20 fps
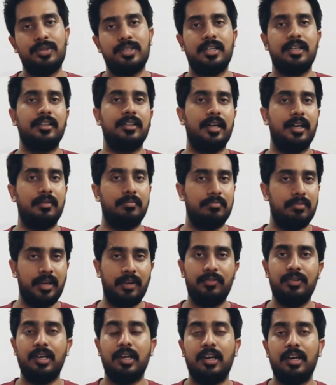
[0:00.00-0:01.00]
There are
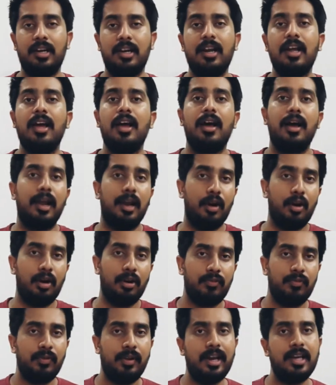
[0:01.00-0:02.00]
definitely a lot
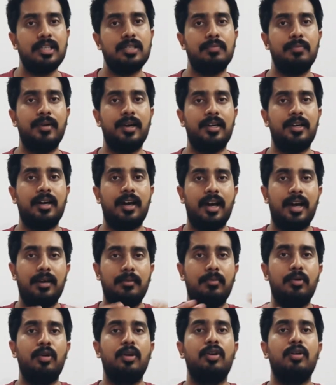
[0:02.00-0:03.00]
of ways, but I
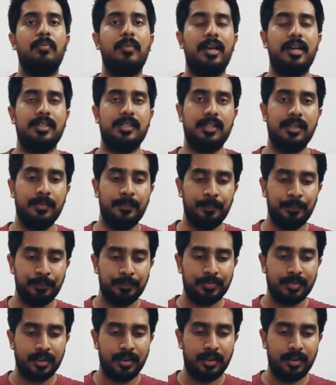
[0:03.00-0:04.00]
am going to mention
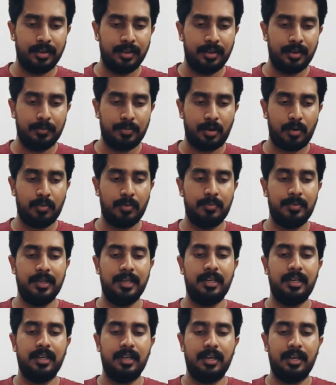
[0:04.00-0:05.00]

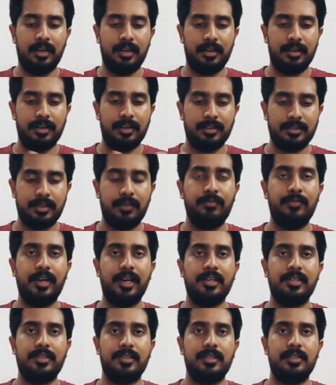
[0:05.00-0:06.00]
probably
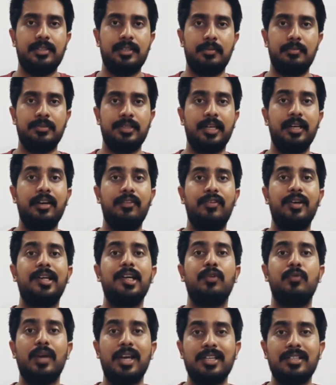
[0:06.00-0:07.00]
some
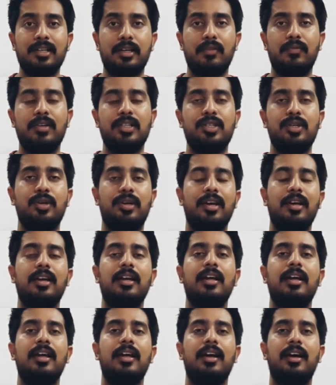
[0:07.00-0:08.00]
significant ways in which you can
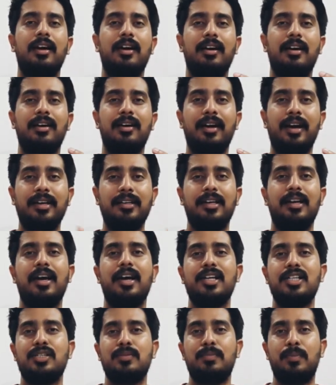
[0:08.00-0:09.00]

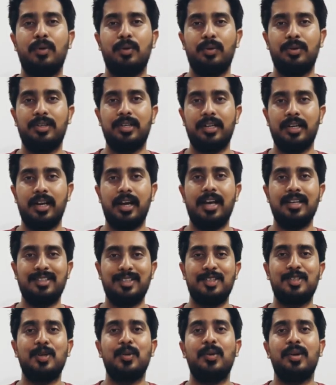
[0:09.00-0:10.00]
analyze poetry as
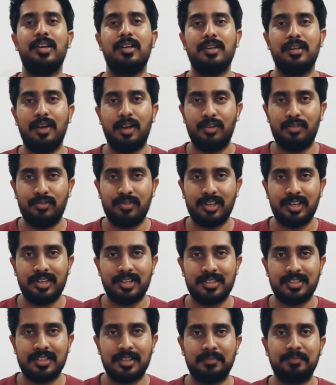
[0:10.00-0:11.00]
a student of
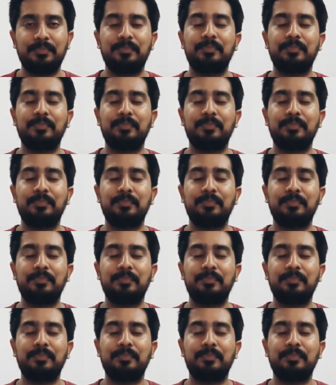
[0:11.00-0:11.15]
literature.